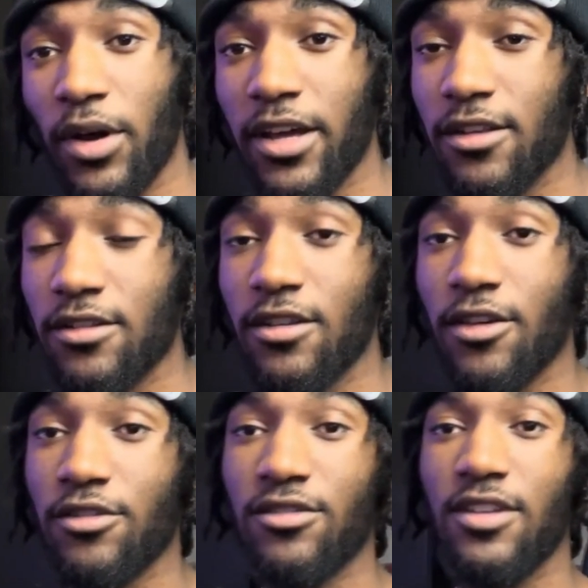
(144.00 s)
But
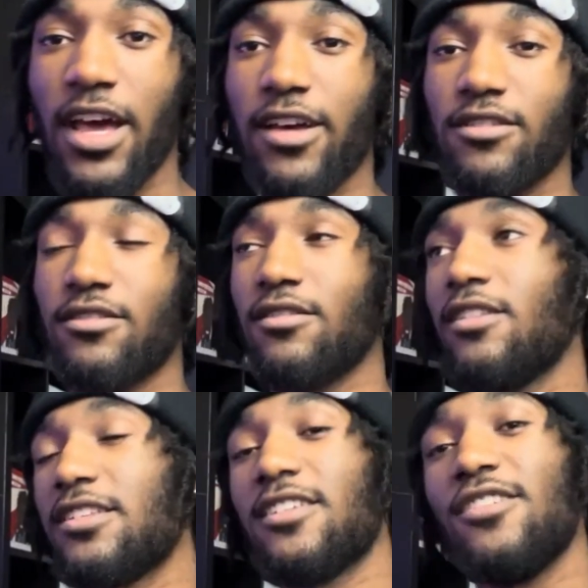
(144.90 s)
other than that,
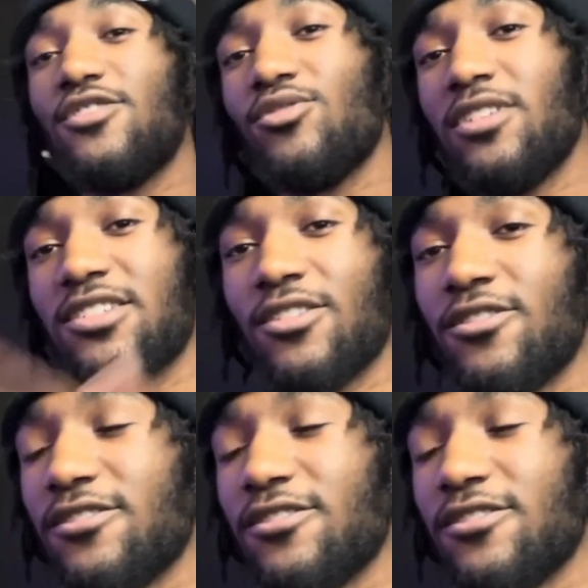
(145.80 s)
let's get into it. Let's go.